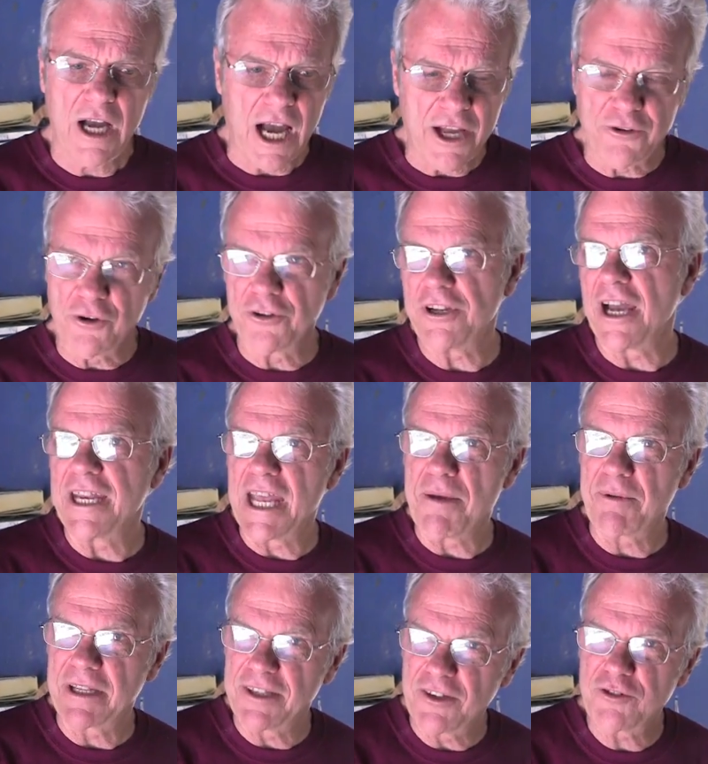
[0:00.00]

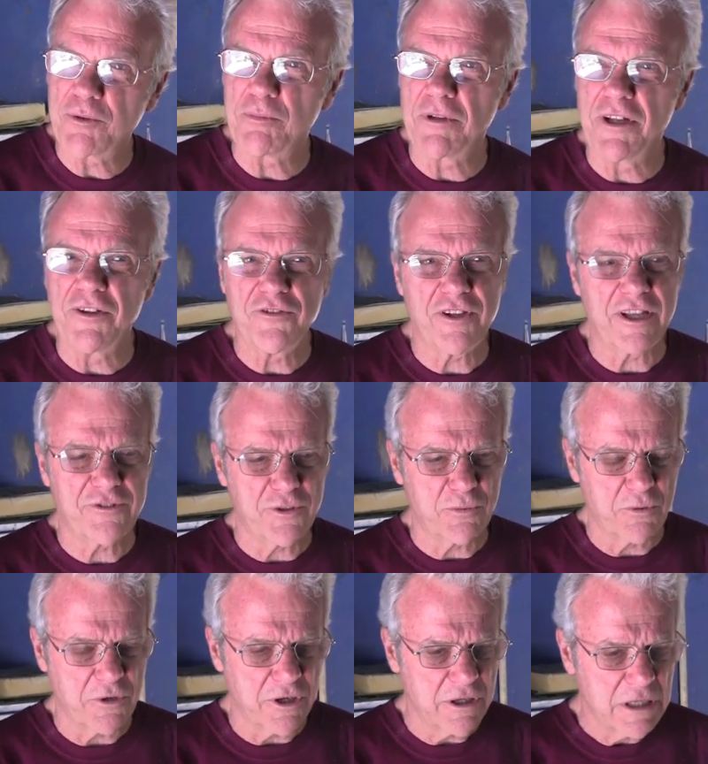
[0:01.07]
hydrodynamic disciplines, as it
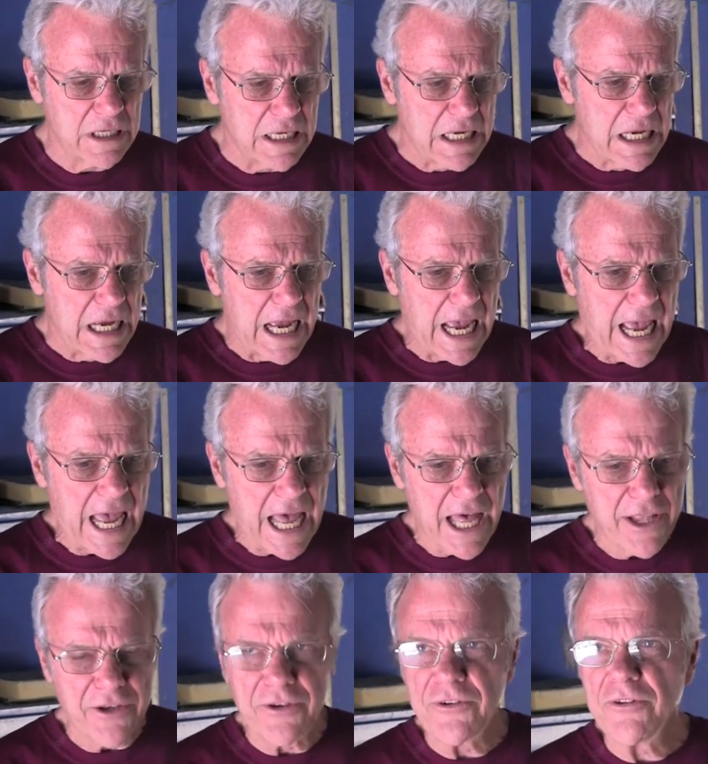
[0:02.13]
were.
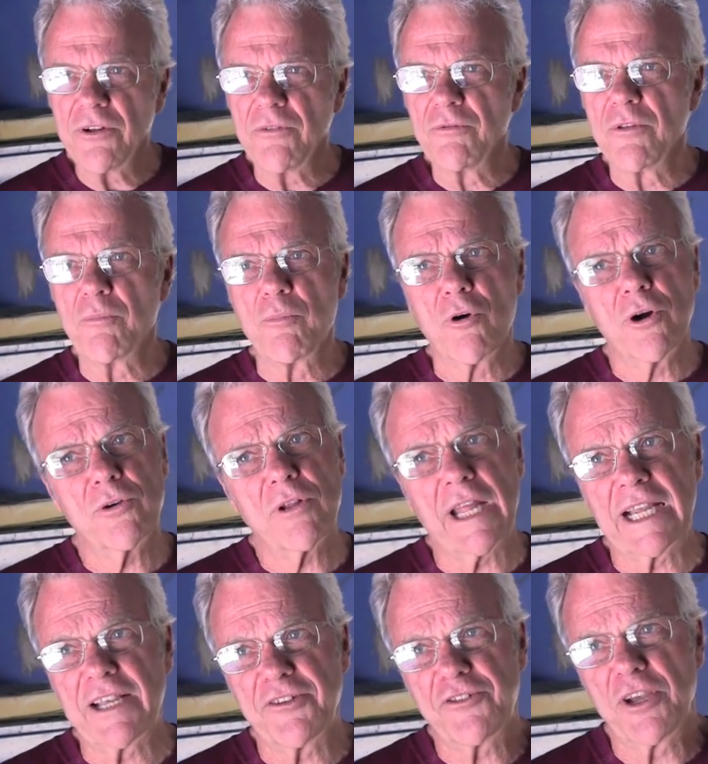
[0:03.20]
And the board,
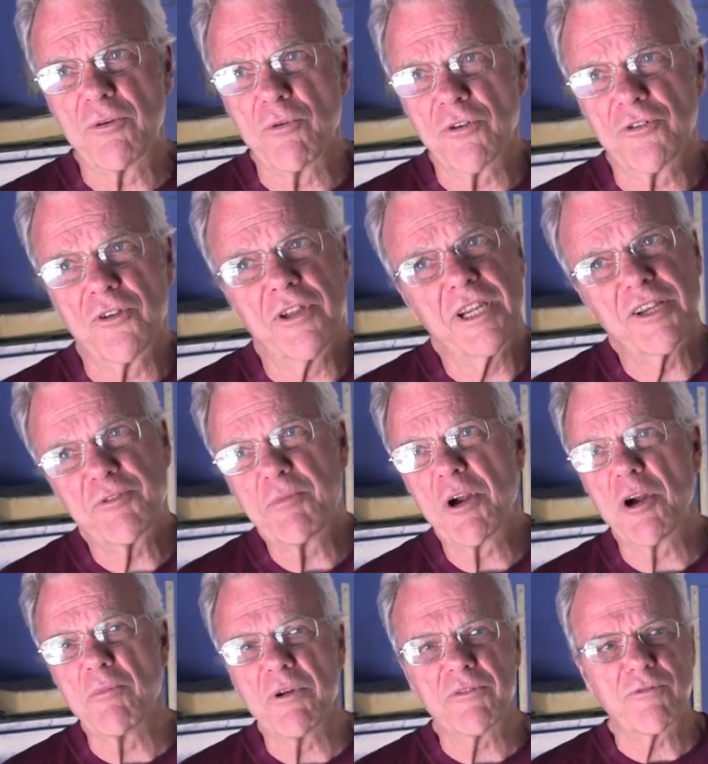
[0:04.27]
like I say, was an
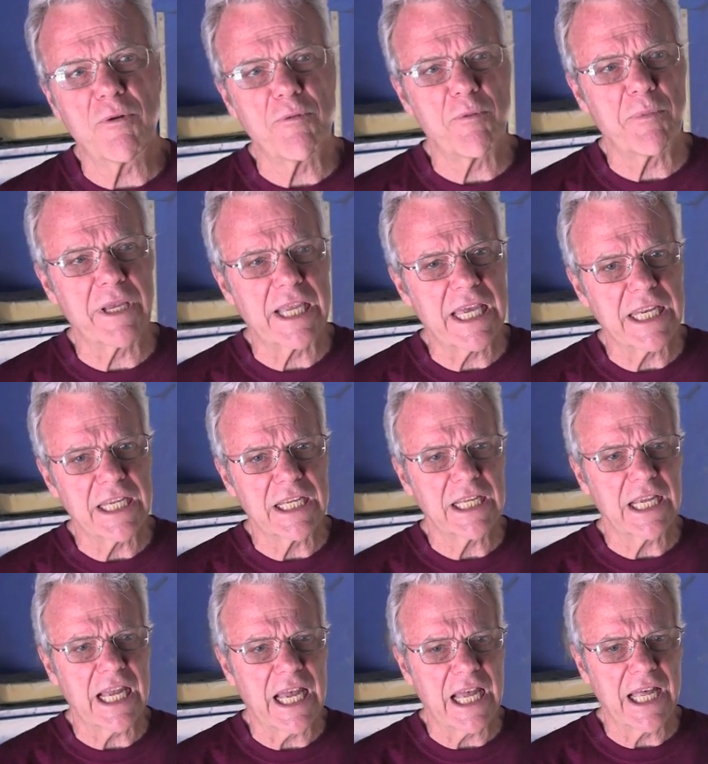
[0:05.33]
experiment from the
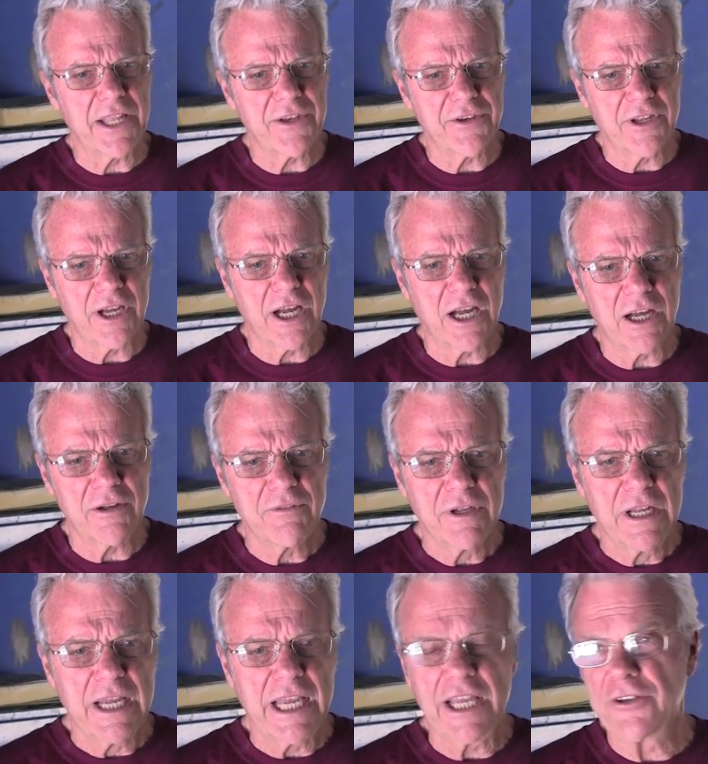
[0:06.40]
beginning, and
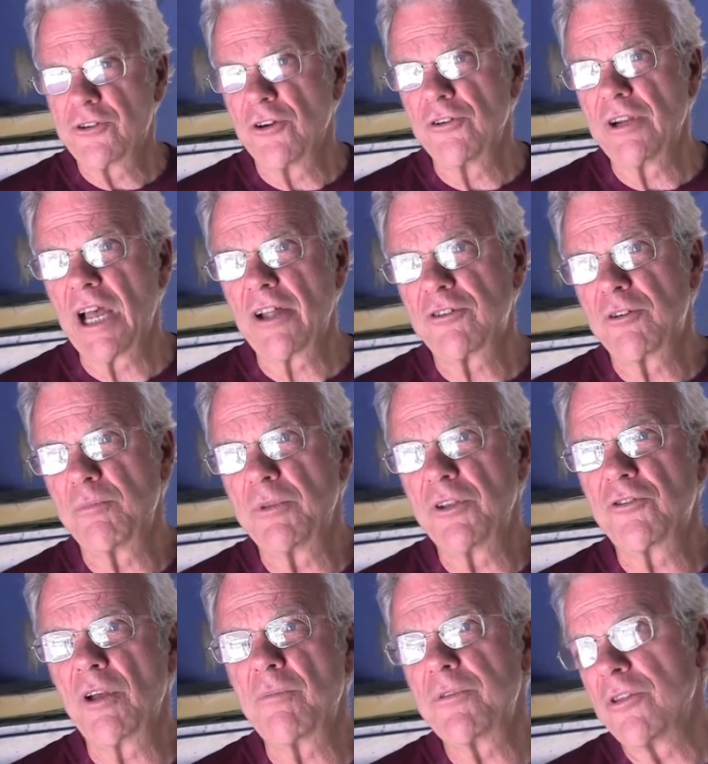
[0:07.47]
it turned out to be
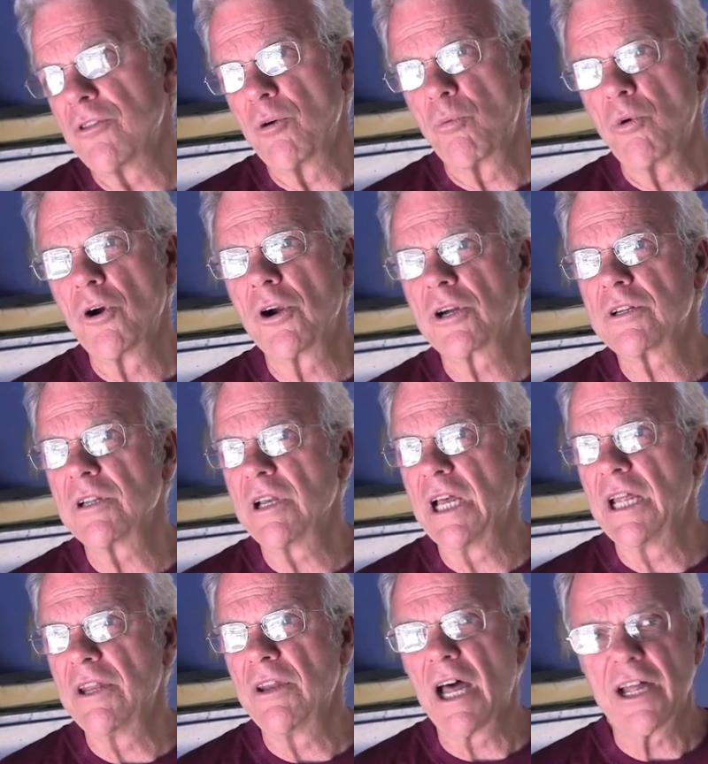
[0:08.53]
something that worked,
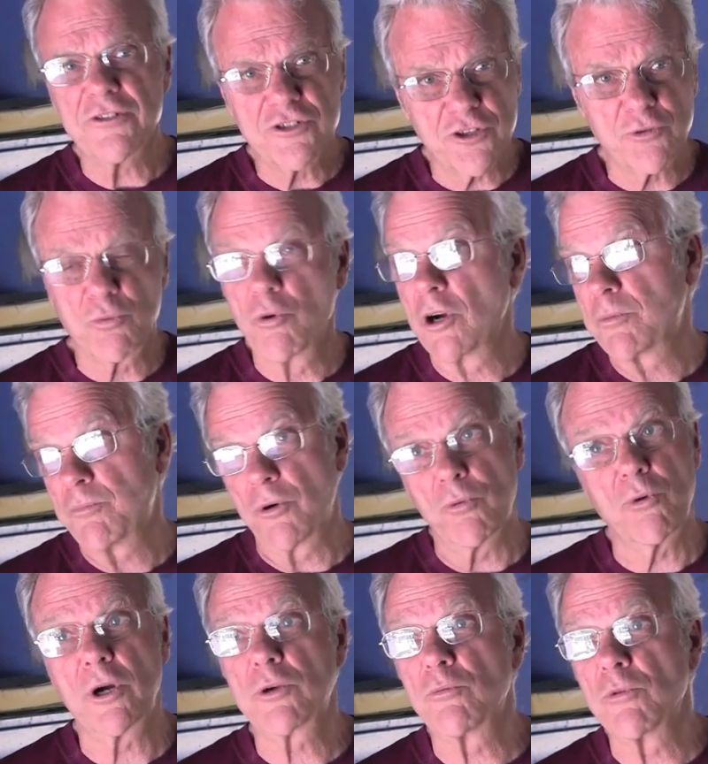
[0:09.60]
and not just worked, but
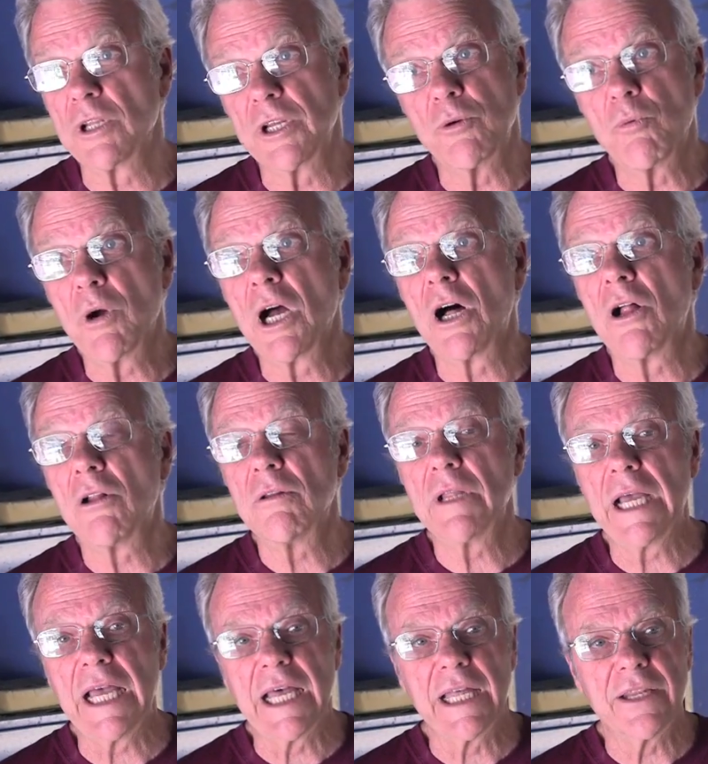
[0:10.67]
worked really well.
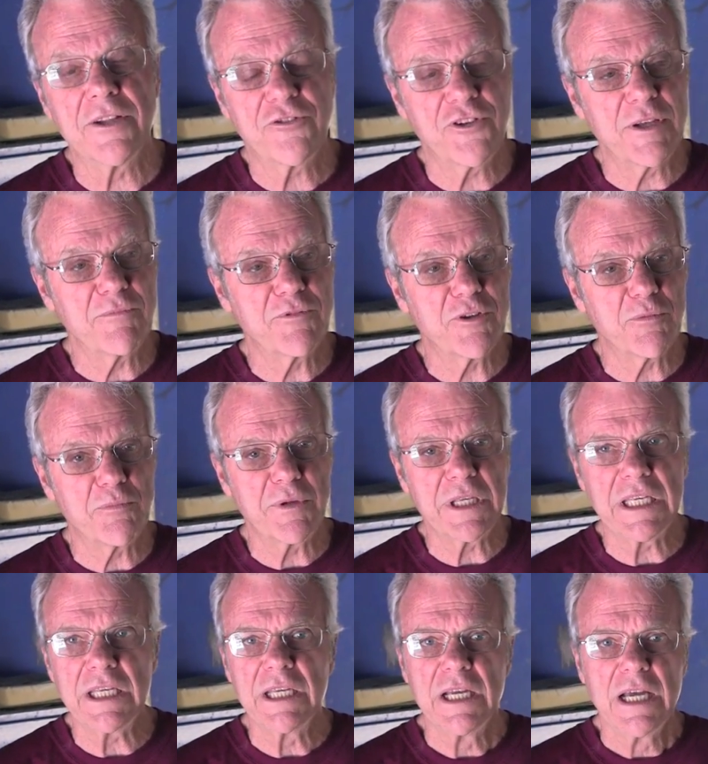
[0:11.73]
And it seemed to
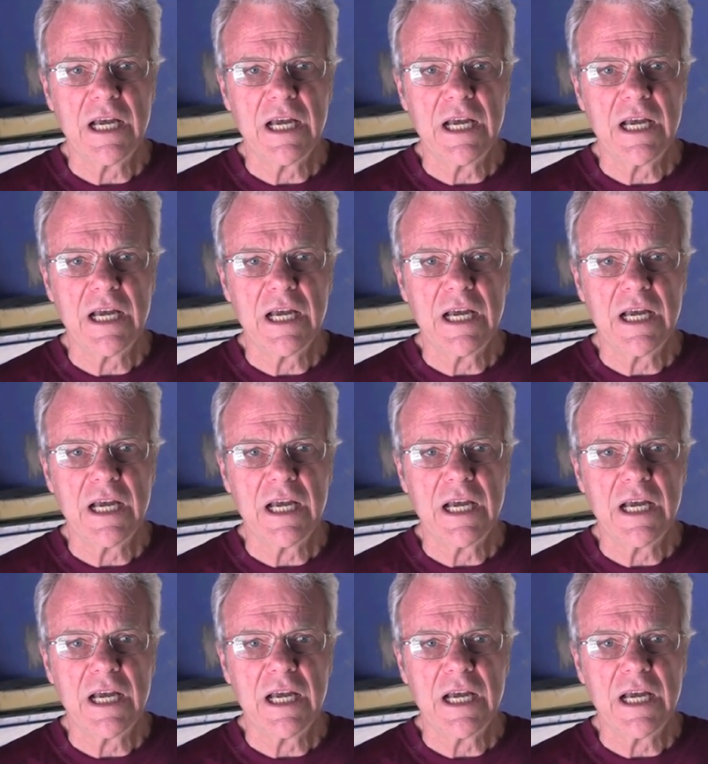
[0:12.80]
be